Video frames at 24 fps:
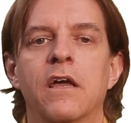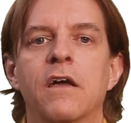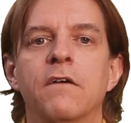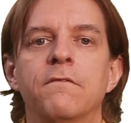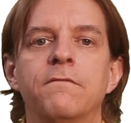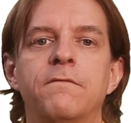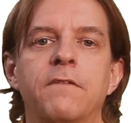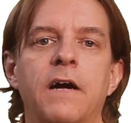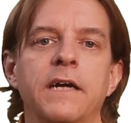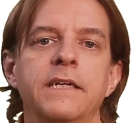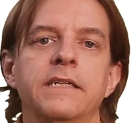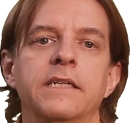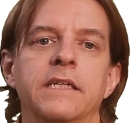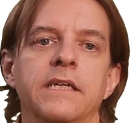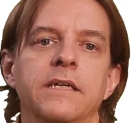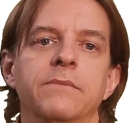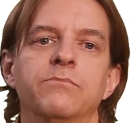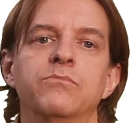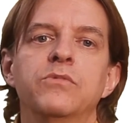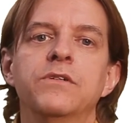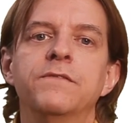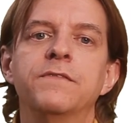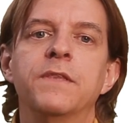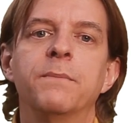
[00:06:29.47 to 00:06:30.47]
Finally,
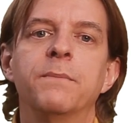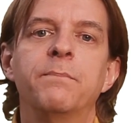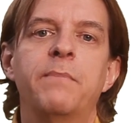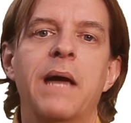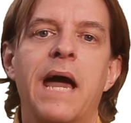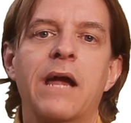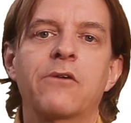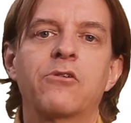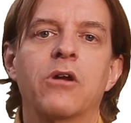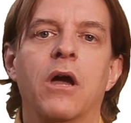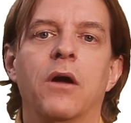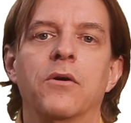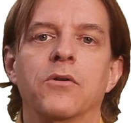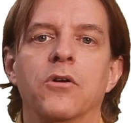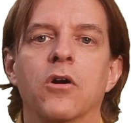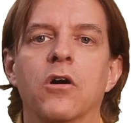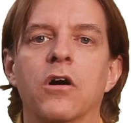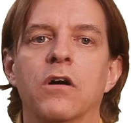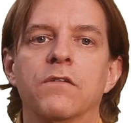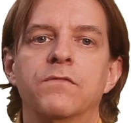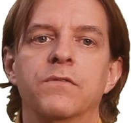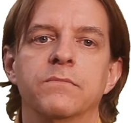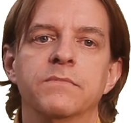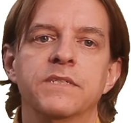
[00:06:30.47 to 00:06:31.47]
move the background
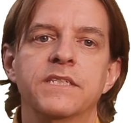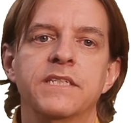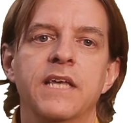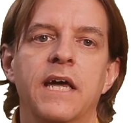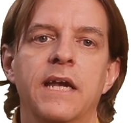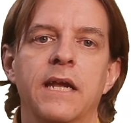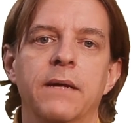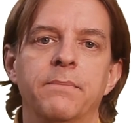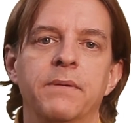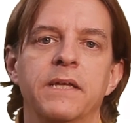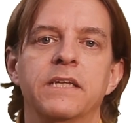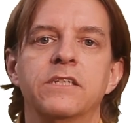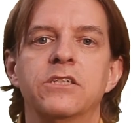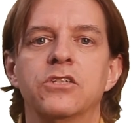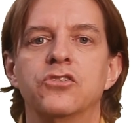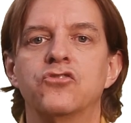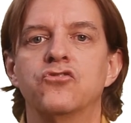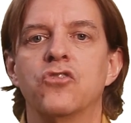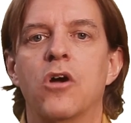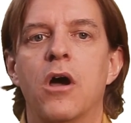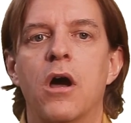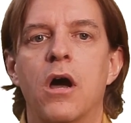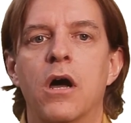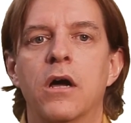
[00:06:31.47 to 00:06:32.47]
call from setup into
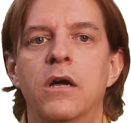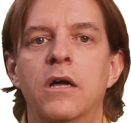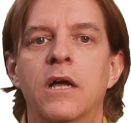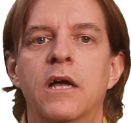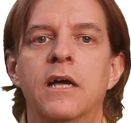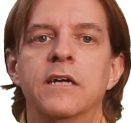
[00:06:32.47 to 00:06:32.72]
draw